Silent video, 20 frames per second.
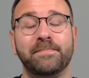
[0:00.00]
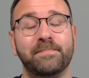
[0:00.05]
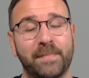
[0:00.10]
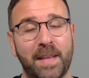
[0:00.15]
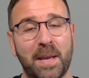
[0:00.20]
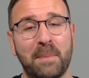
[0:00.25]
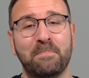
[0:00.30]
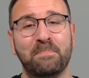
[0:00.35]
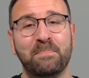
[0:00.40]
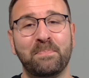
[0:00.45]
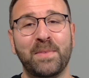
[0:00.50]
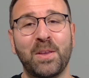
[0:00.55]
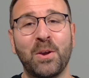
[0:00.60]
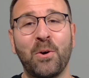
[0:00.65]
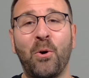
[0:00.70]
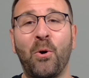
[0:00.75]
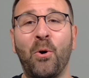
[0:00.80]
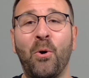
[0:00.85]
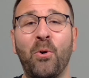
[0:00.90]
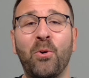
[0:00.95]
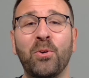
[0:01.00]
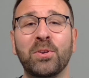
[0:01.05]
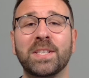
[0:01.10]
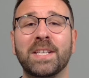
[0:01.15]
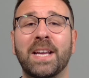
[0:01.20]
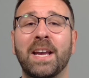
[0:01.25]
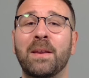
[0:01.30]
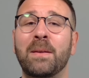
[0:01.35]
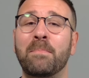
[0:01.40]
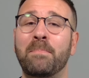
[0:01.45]
Yep, your horse
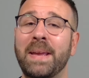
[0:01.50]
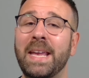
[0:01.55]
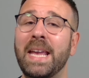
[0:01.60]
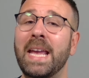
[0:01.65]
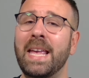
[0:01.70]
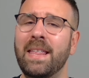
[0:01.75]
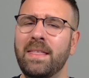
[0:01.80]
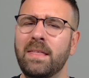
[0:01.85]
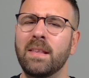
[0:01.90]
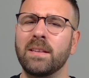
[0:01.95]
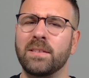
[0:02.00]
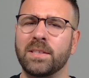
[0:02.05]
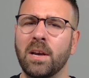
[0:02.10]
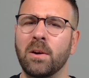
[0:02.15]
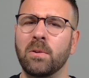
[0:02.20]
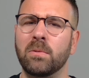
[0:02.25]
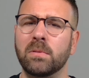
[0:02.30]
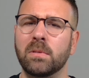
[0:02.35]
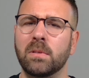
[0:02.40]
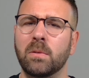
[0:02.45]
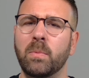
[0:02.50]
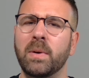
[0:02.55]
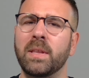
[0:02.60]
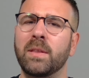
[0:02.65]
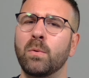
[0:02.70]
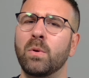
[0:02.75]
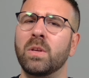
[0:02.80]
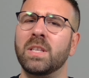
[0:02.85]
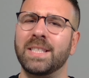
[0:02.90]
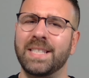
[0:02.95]
can be in the zone
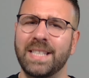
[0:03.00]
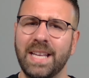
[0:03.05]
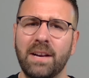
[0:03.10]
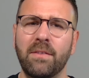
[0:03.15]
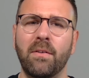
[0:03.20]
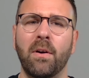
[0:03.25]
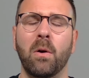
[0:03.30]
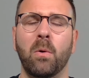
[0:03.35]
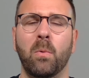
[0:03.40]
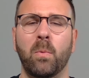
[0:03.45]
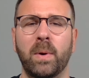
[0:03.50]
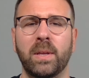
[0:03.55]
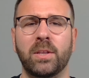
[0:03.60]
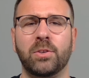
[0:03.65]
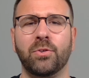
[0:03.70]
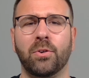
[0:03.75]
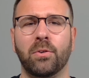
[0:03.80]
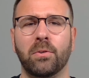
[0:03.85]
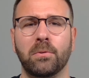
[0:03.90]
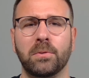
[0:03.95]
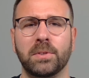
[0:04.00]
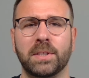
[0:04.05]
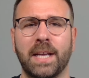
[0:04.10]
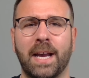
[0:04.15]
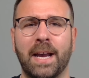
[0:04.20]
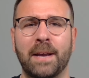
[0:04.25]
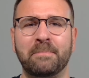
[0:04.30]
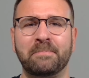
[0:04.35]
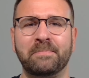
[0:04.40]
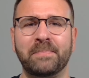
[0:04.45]
with zero withdrawal
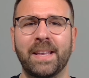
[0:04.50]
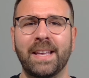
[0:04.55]
time.